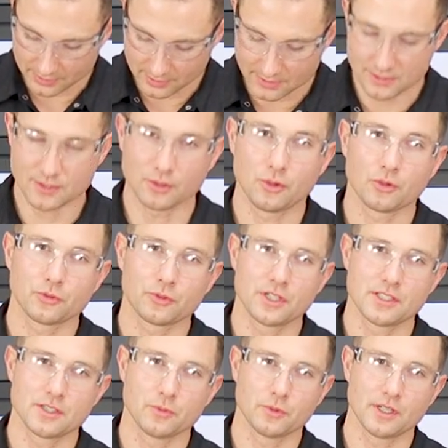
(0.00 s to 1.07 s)
This is the whole
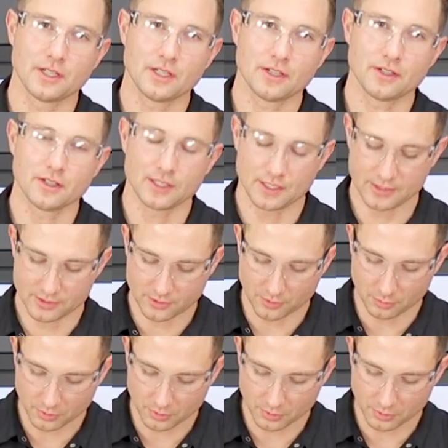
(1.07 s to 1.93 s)
reason we're in here is to